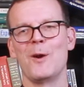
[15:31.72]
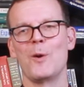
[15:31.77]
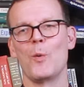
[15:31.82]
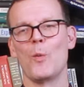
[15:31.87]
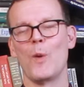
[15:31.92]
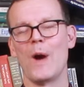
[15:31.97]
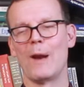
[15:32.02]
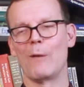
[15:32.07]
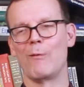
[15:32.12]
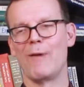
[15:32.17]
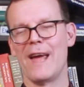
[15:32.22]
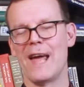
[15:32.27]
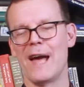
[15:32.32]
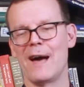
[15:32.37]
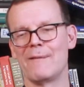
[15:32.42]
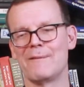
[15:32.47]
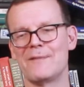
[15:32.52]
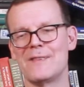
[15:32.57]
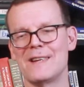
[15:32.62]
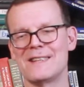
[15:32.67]
Well, they
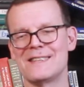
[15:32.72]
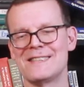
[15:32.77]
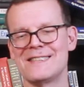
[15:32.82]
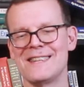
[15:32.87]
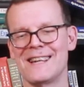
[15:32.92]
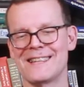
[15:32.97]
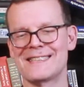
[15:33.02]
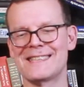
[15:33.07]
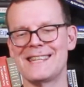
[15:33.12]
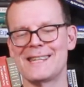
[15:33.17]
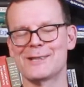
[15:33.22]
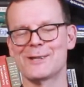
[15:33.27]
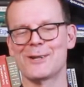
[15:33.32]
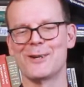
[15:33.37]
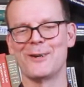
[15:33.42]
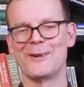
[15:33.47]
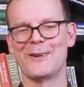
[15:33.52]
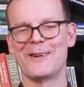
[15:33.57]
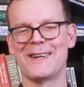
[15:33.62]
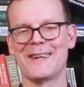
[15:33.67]
are just as
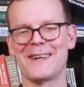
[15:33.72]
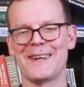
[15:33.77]
good